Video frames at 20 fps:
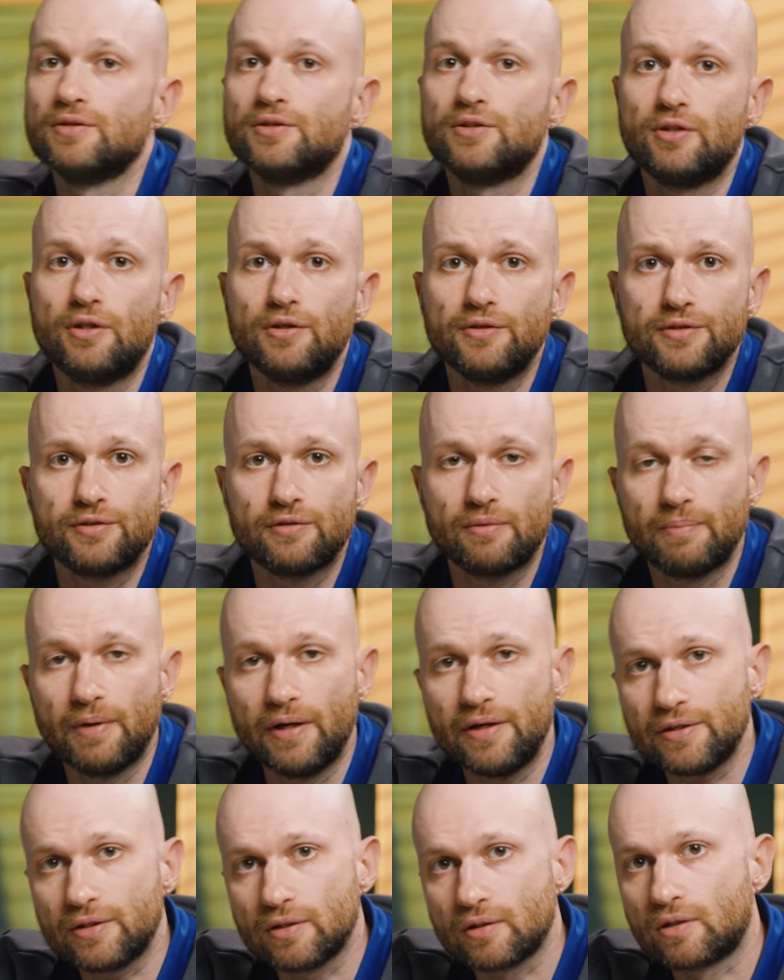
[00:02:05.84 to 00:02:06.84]
Concerned
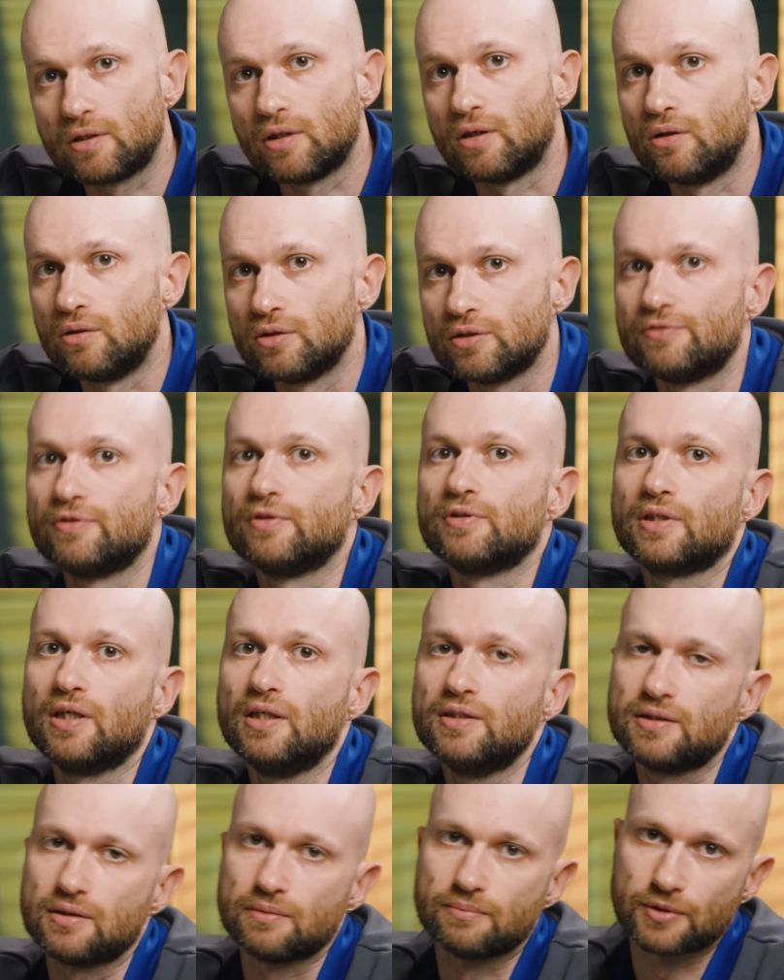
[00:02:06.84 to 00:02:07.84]
Roberta calls for
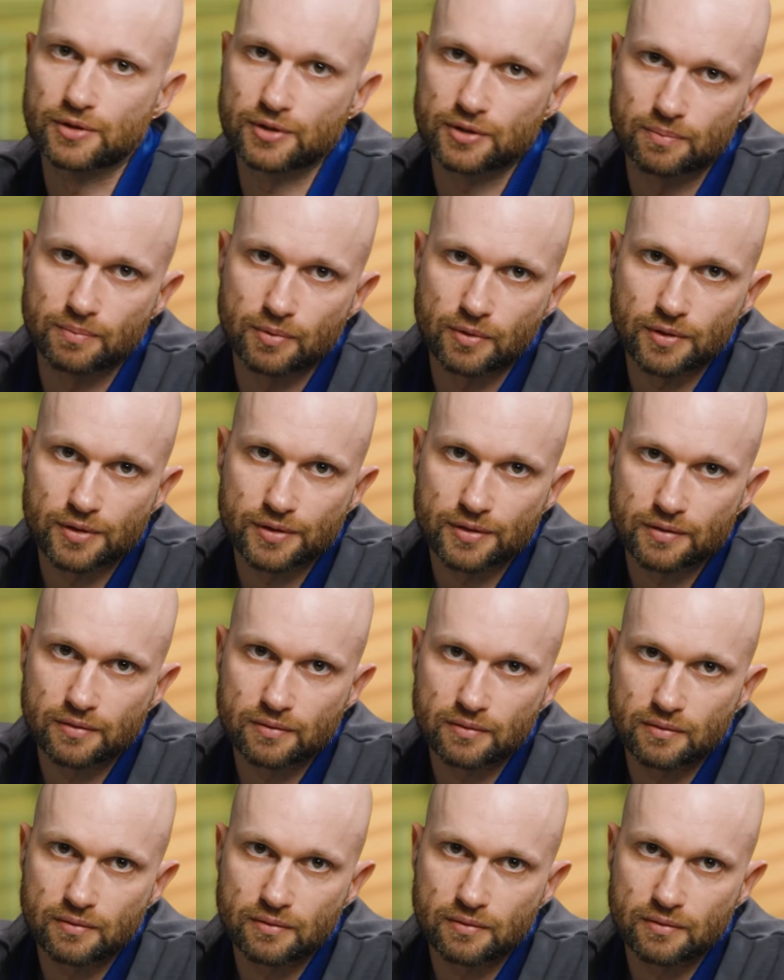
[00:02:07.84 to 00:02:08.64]
customer support.